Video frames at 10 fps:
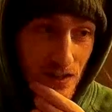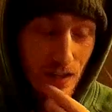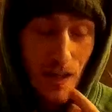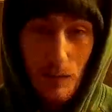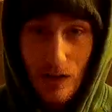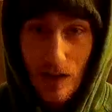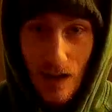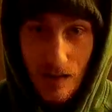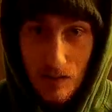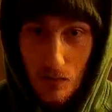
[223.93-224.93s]
gaming
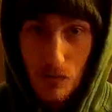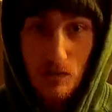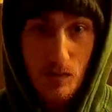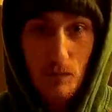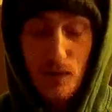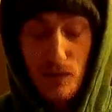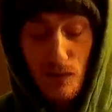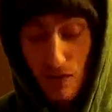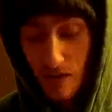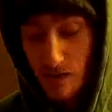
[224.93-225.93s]
consoles,
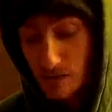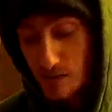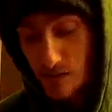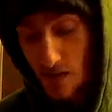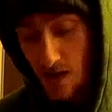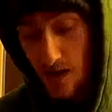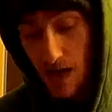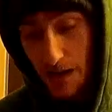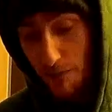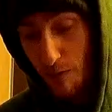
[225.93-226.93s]
computers,
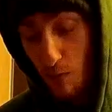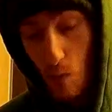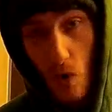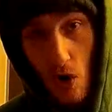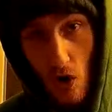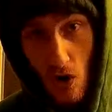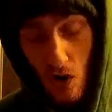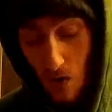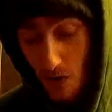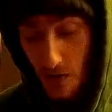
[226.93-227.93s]
out of the
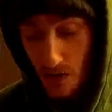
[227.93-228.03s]
wall,